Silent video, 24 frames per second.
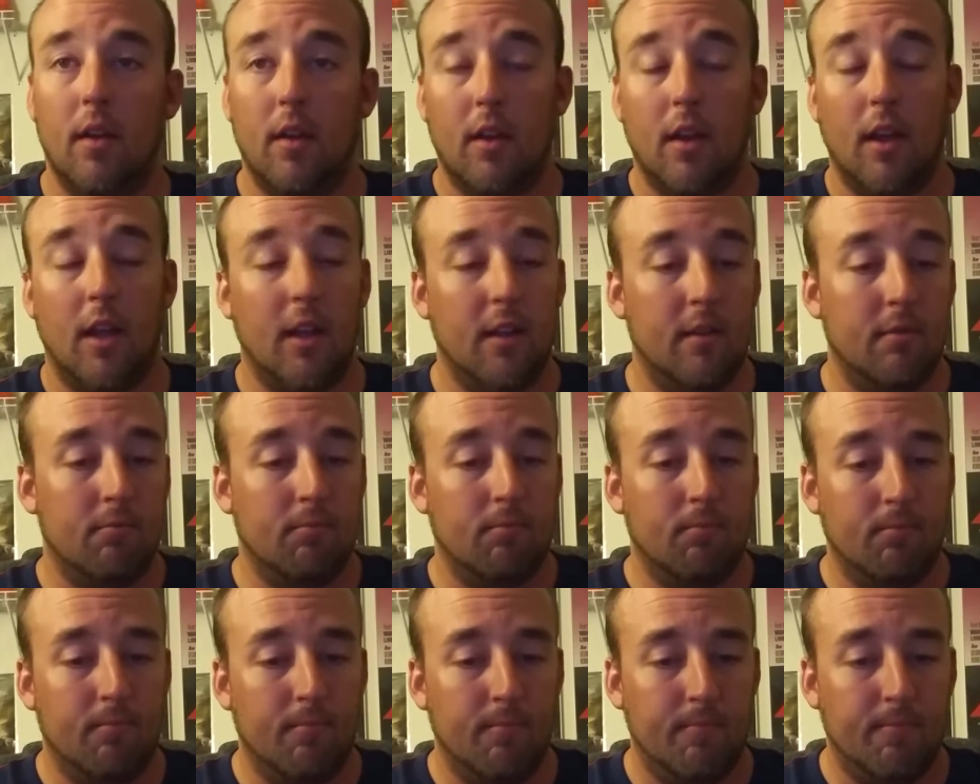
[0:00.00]

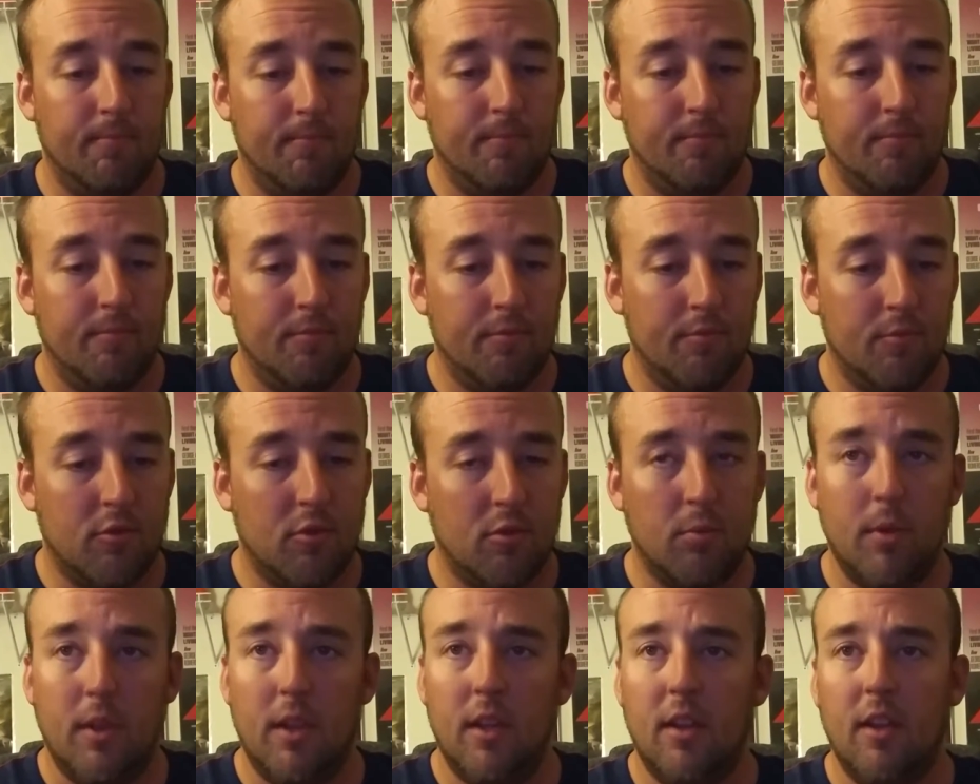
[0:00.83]
And to
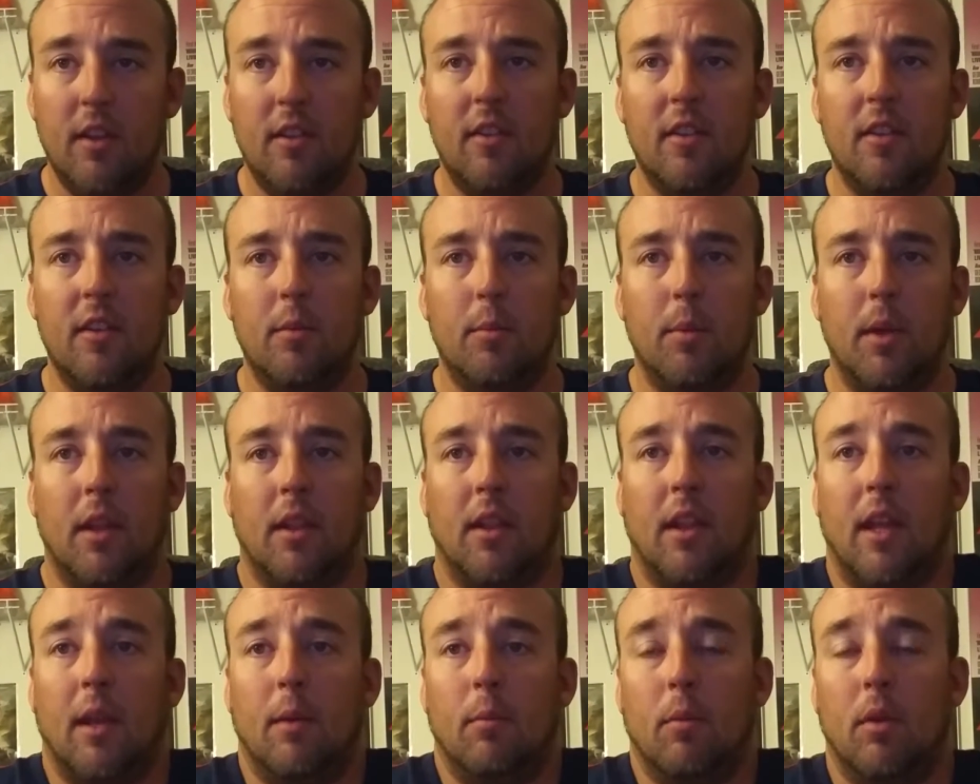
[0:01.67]
me, this is a big
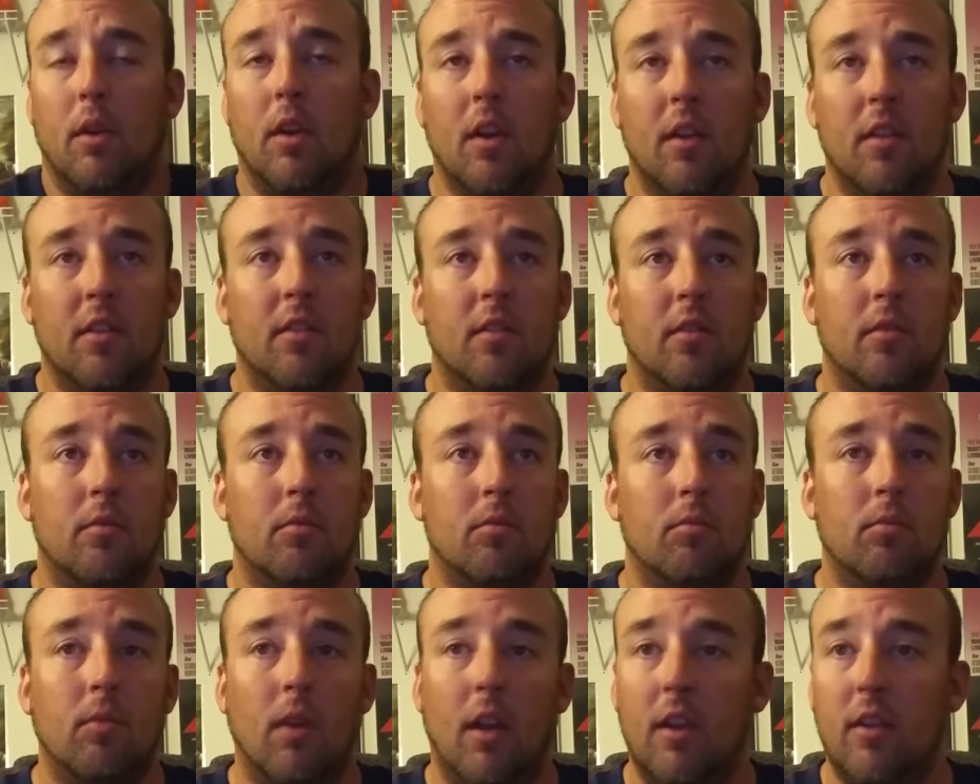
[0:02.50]
thing because
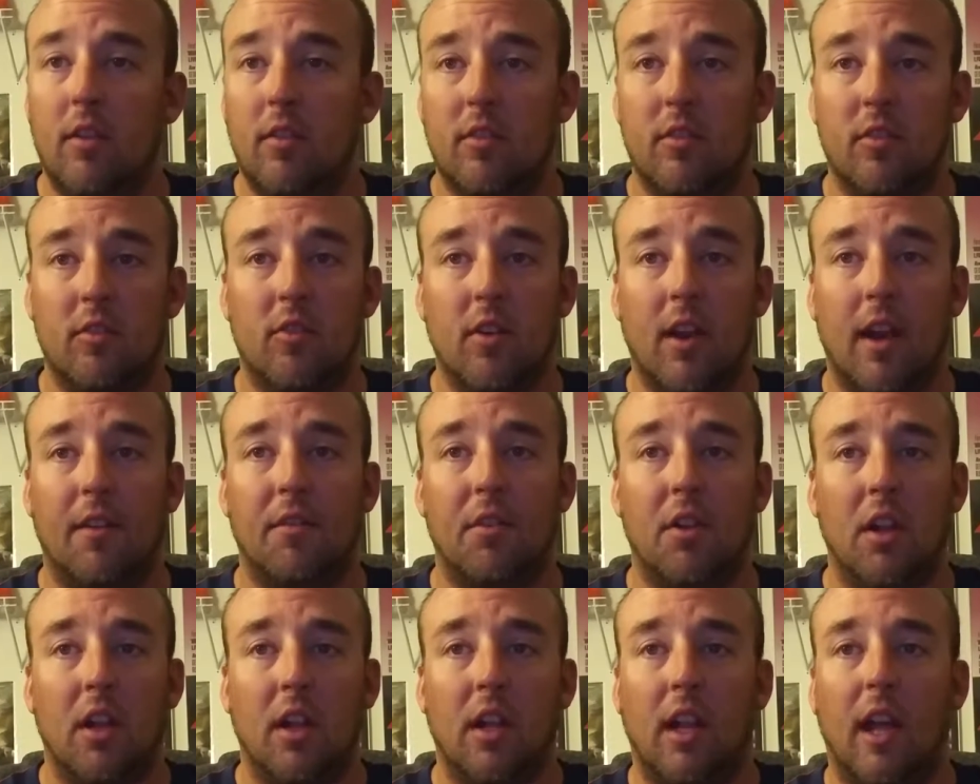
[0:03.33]
I used to
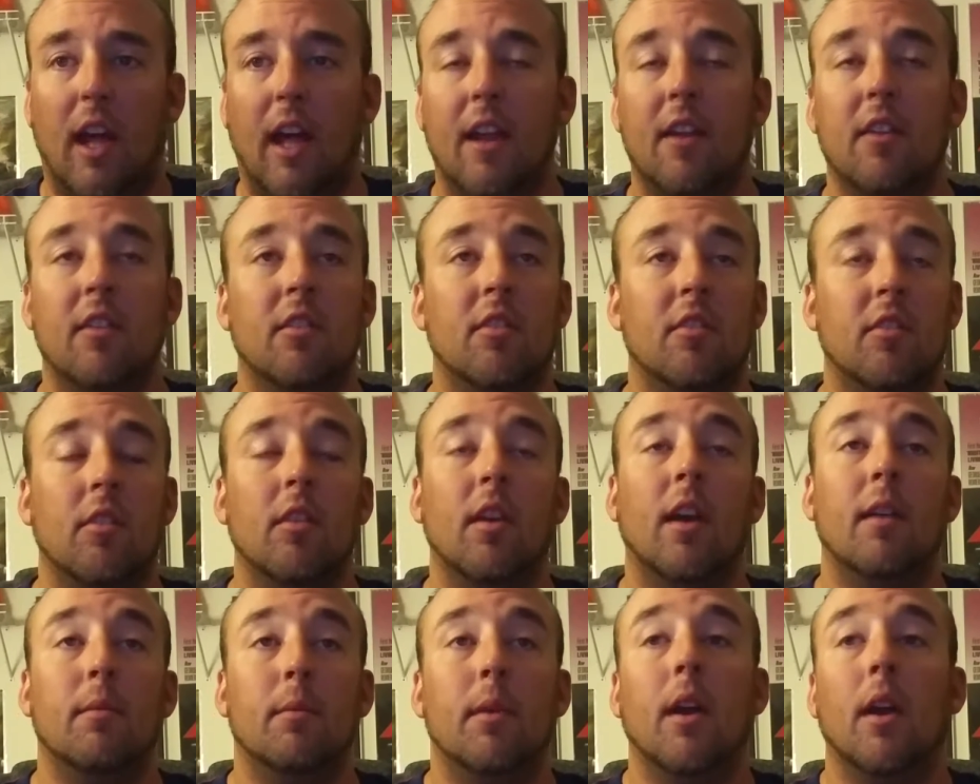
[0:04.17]
travel a lot. I used
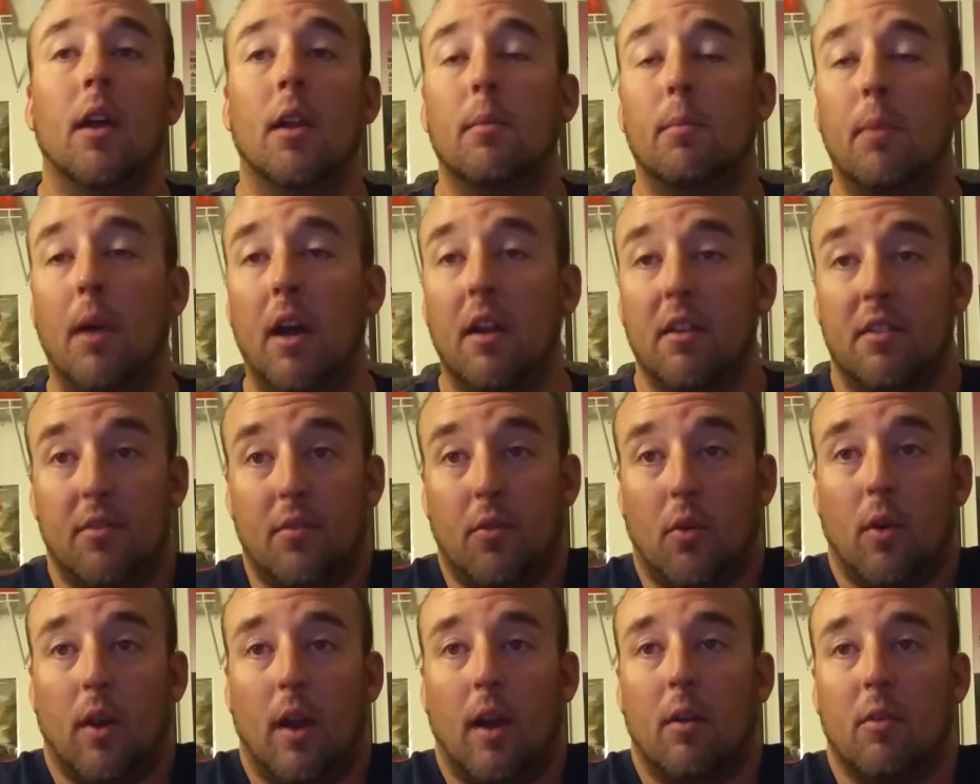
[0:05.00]
to be on a bus
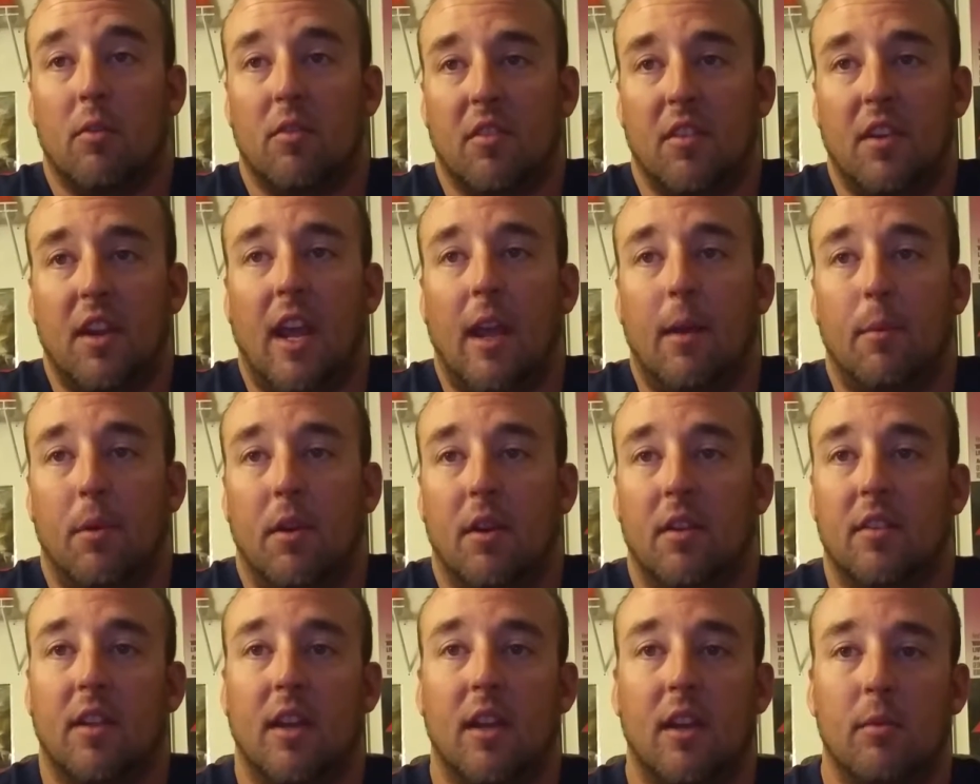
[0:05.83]
4 hours a day
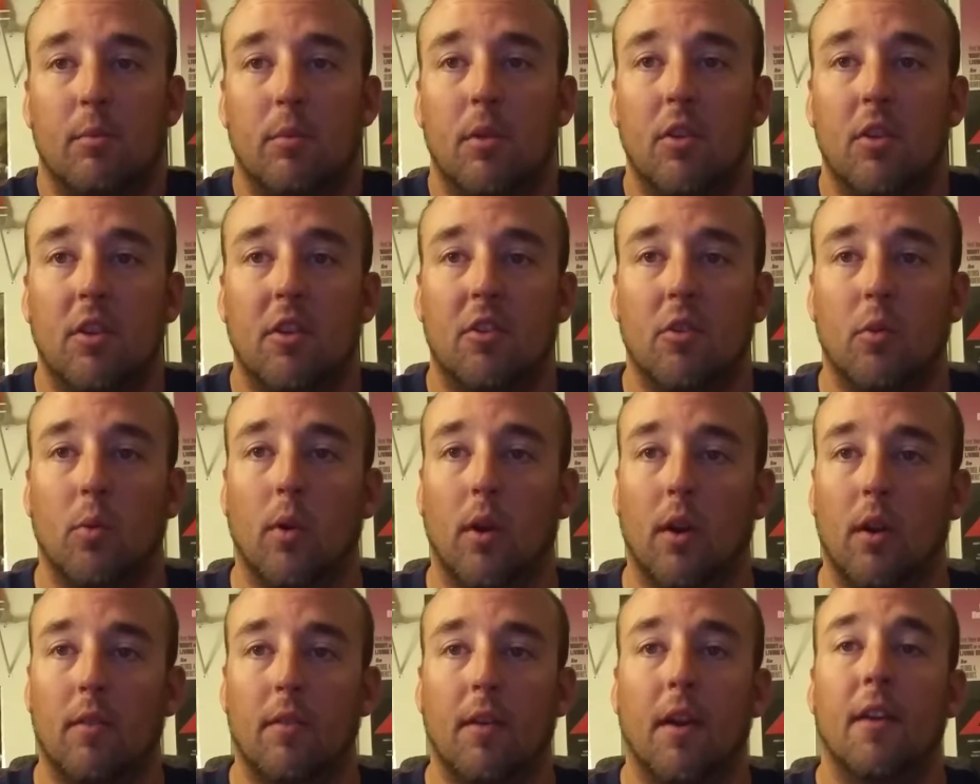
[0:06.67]
because I commuted to
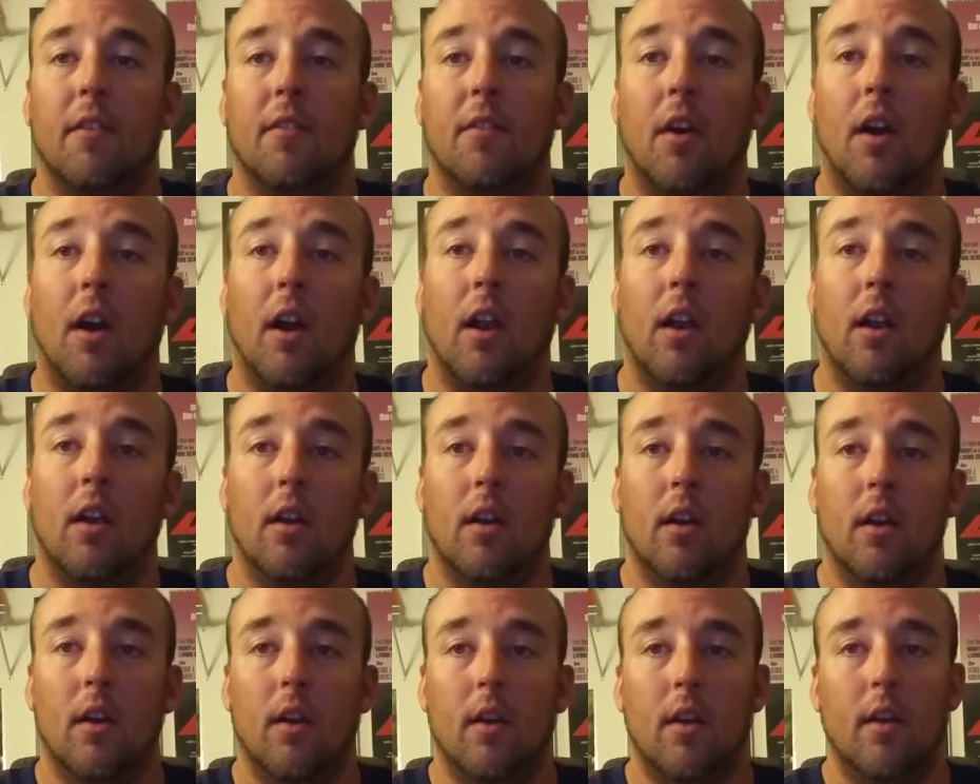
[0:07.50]
work very far.
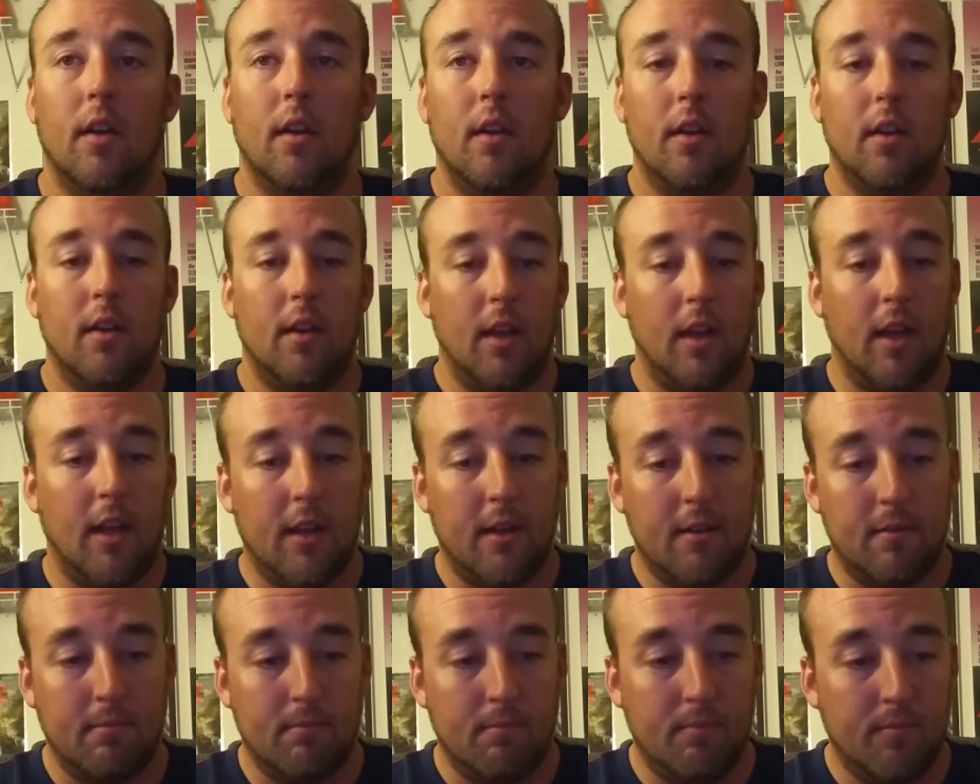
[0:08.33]

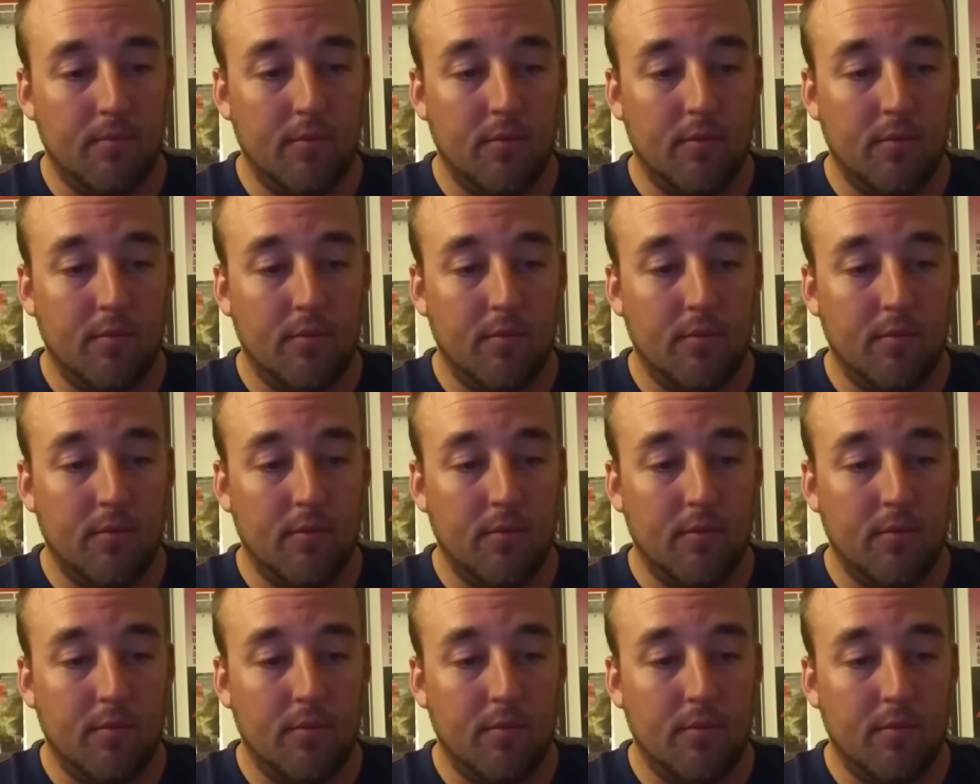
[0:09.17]
And